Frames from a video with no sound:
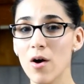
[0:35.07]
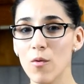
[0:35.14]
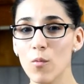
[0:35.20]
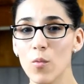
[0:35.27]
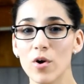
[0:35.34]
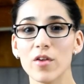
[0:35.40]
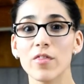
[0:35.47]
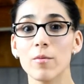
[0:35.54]

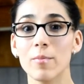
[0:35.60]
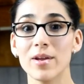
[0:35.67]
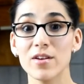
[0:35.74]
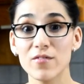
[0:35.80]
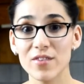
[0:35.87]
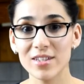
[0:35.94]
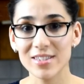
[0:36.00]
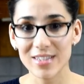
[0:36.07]
what are the
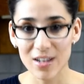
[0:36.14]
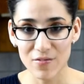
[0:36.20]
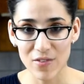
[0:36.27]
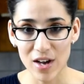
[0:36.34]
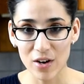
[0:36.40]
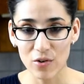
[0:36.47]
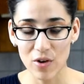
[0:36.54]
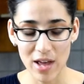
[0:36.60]
benefits that
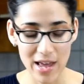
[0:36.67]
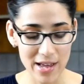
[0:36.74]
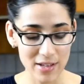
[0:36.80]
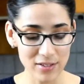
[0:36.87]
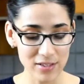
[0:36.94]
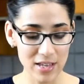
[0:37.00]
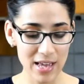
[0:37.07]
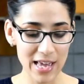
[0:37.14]
farro has,